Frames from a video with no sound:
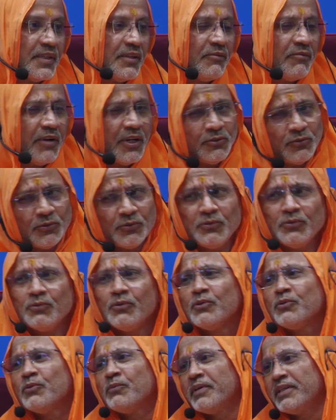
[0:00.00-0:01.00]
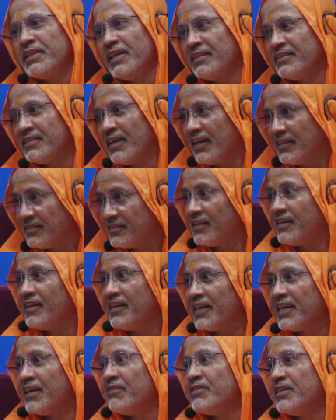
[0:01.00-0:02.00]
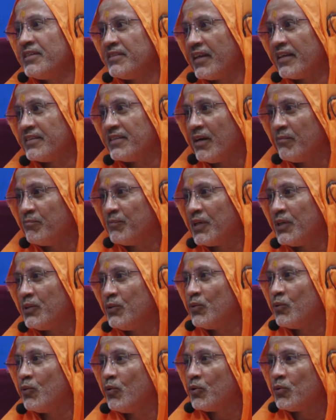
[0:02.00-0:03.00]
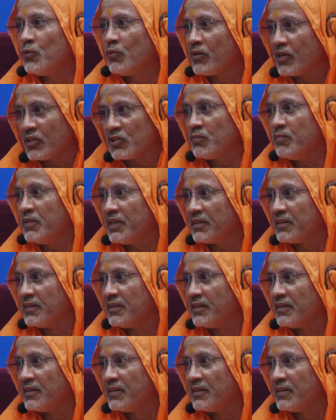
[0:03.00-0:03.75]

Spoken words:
Why should you go to Vedanta? I generally give this example. You go to Kashmir